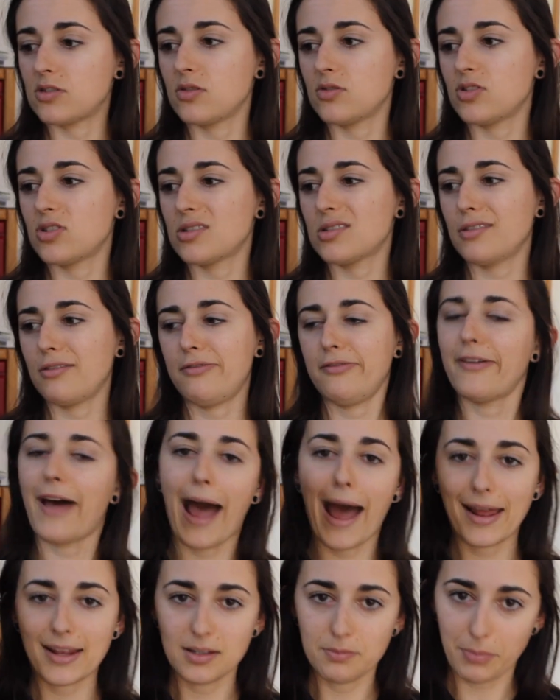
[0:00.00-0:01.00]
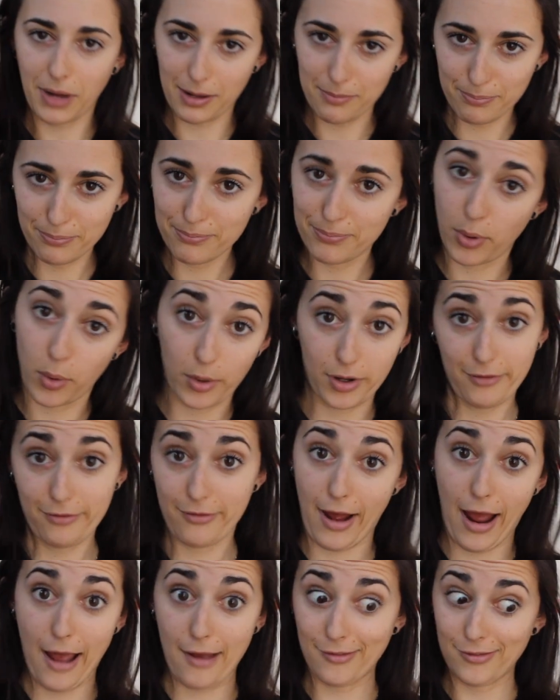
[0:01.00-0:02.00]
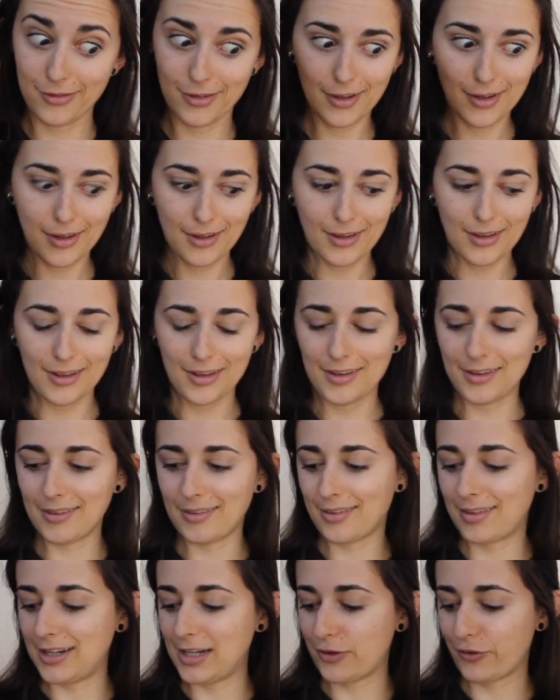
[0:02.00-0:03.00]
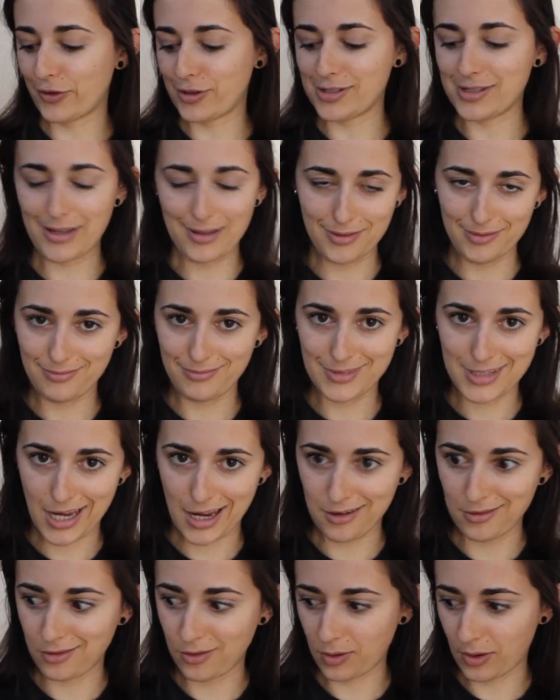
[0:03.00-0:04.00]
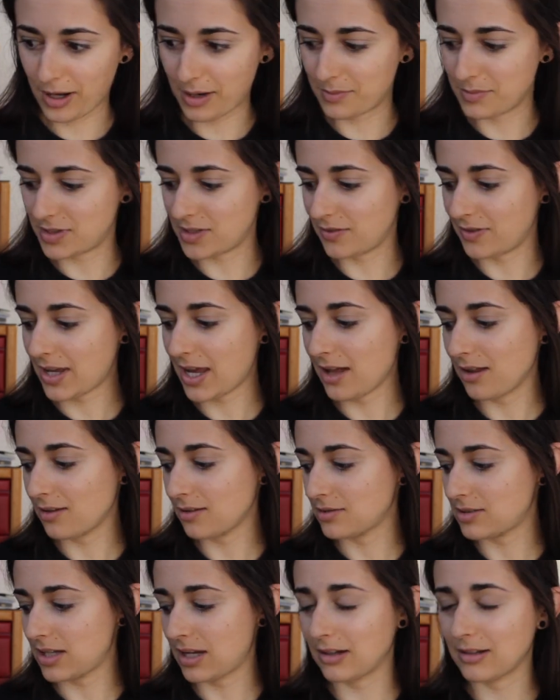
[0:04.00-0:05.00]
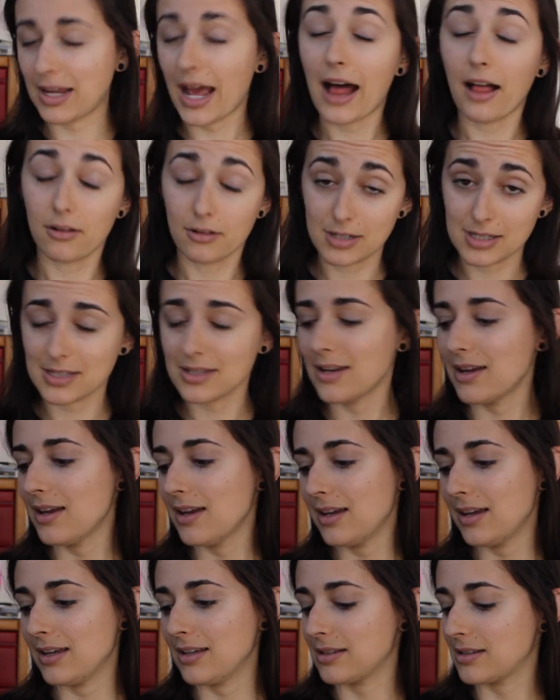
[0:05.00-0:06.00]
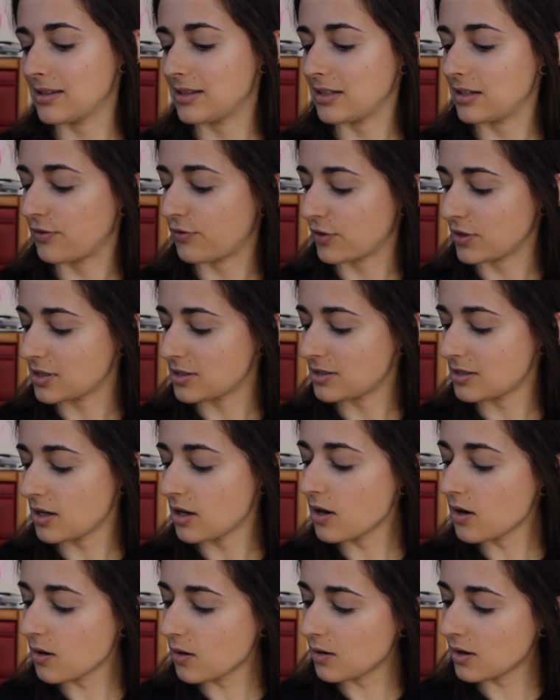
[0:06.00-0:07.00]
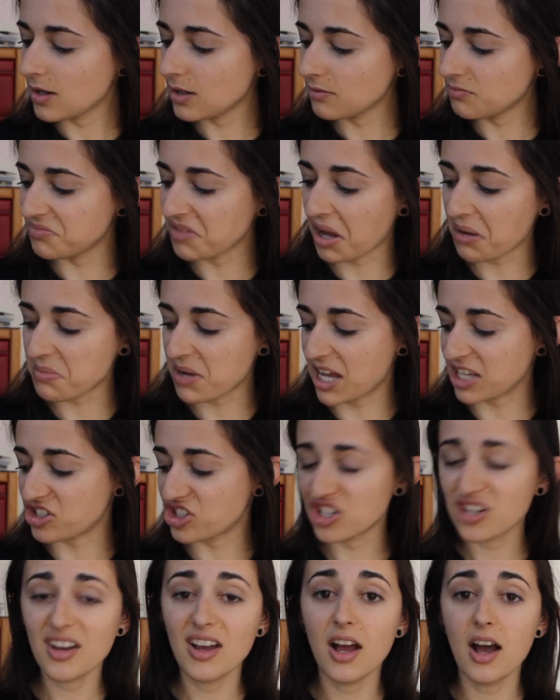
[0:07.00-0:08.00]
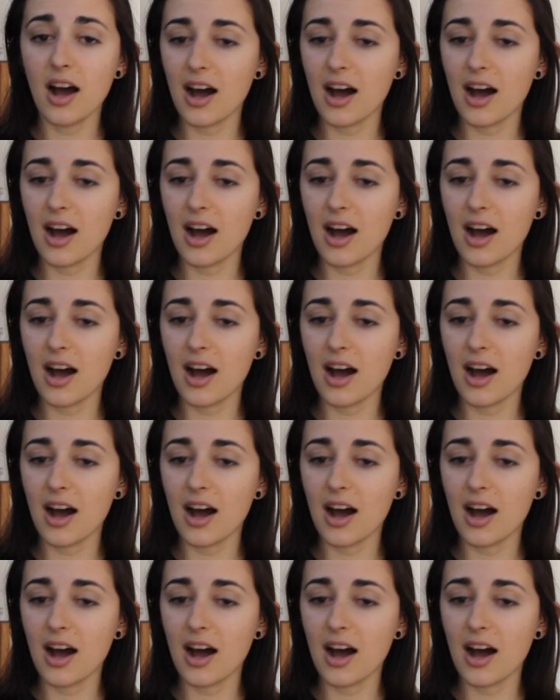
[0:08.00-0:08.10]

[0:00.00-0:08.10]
So just the fat by 0.5 is the difference, and 10 grams of 10 calories is the difference. So not much.